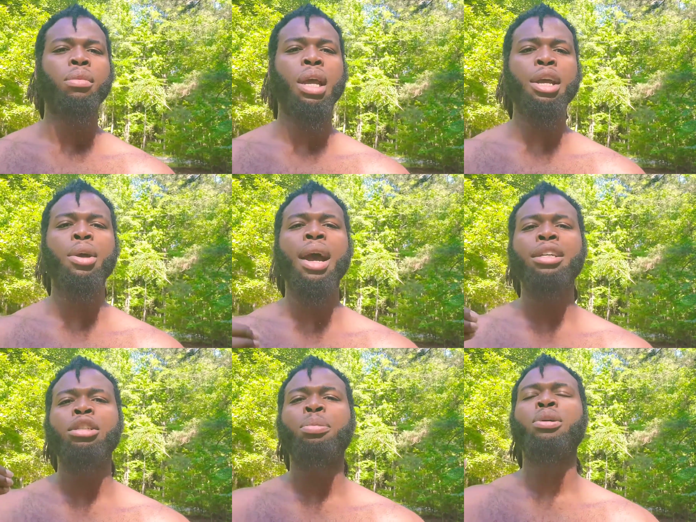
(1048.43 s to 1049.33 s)
how you're
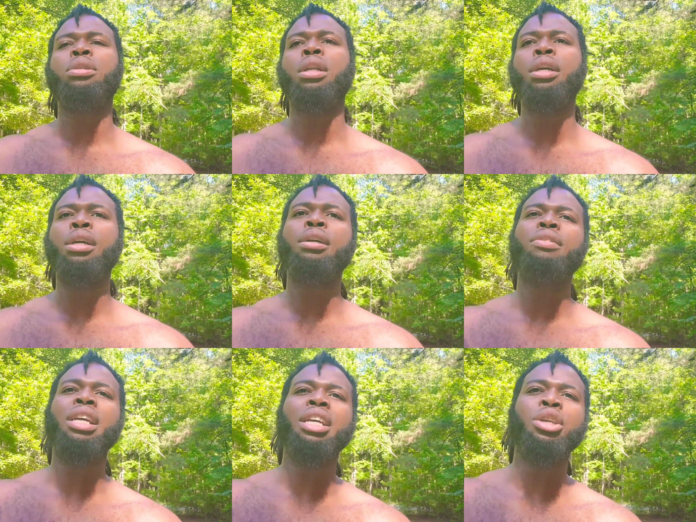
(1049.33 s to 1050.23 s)
actually supposed to live
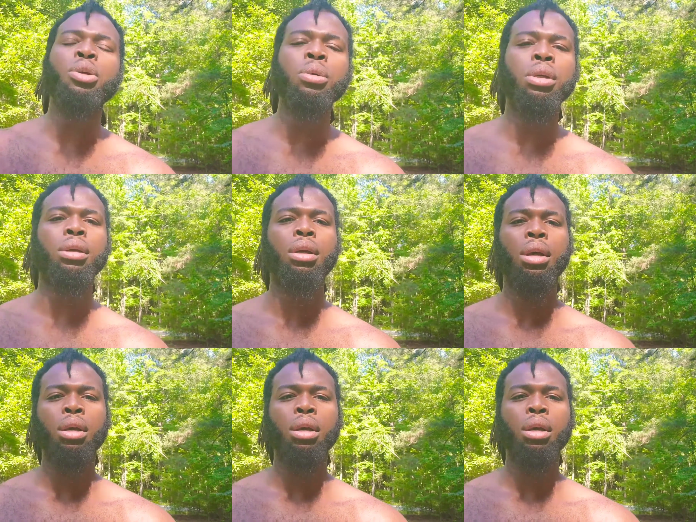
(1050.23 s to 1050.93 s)
in union